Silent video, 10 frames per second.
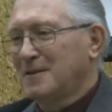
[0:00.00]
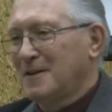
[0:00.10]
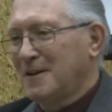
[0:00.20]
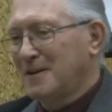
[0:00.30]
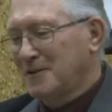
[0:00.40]

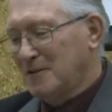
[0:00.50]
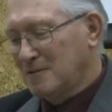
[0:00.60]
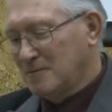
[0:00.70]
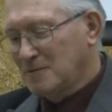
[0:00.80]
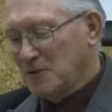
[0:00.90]
And
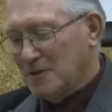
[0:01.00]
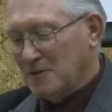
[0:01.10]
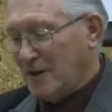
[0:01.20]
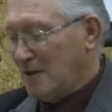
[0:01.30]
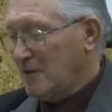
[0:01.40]

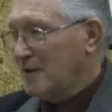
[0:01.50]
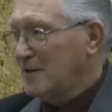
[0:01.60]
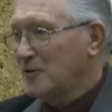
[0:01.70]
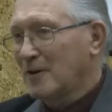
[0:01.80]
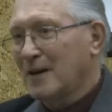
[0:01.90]
now that I
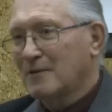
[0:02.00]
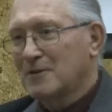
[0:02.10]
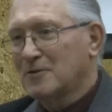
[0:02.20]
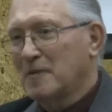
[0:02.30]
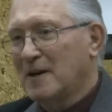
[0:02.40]
don't have
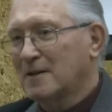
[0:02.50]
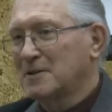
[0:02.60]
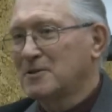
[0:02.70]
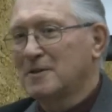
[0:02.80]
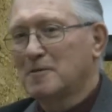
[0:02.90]
to go back
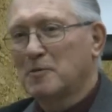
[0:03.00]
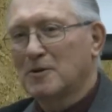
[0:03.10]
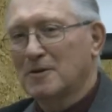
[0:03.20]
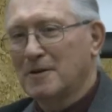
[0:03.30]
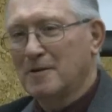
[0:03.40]
and sit at the
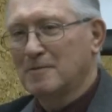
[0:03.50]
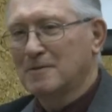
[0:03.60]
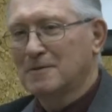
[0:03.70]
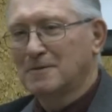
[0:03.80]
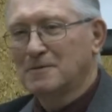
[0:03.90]
board
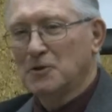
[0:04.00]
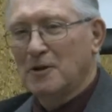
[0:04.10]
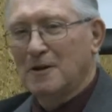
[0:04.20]
table and